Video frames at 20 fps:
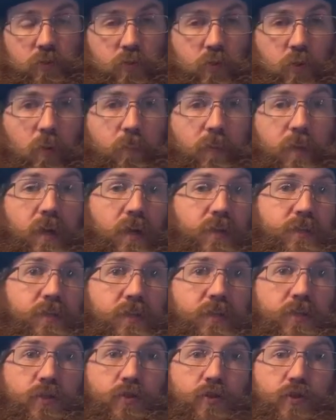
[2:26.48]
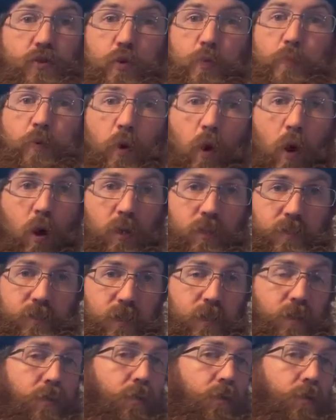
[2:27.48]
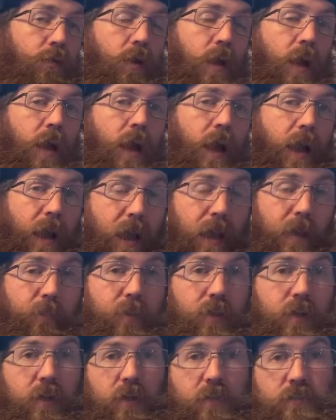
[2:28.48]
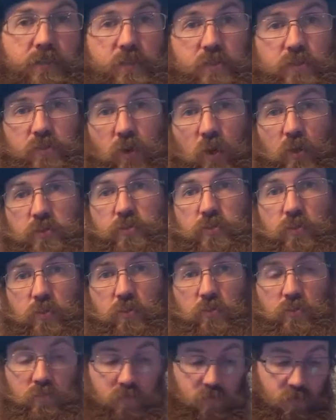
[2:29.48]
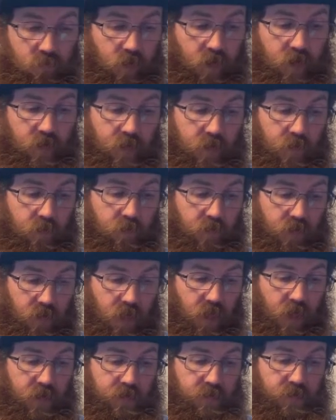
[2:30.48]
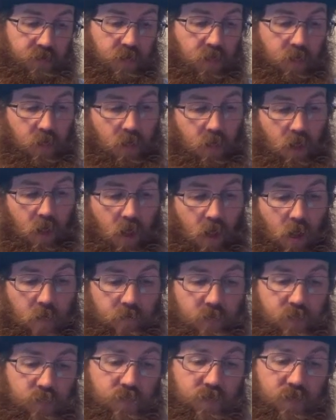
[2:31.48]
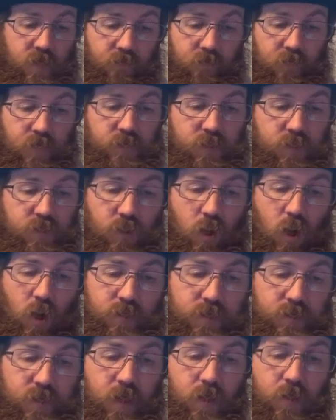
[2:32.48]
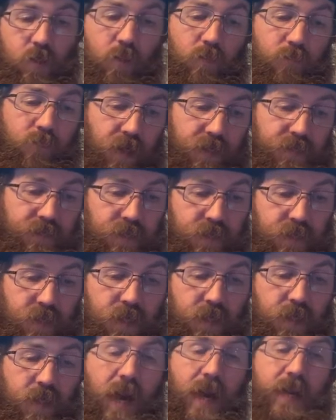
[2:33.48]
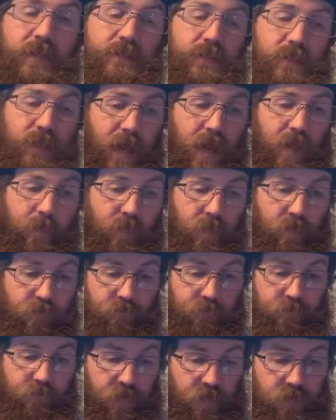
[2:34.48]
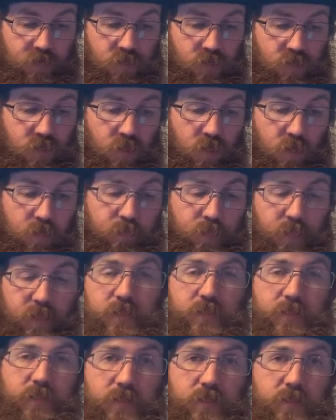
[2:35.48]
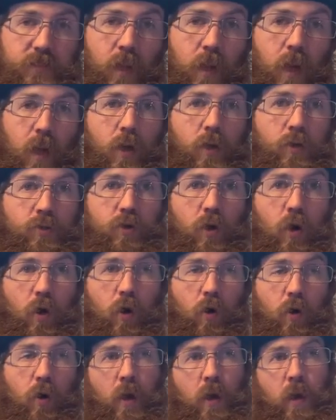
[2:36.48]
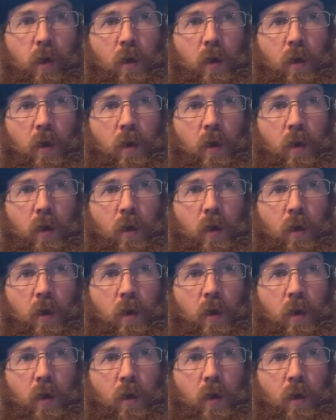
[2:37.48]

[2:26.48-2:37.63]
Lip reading: to it because it is super Art Deco and because it is also uranium glass. This was a vintage Art Deco Vaseline glass lamp fixture pieces. So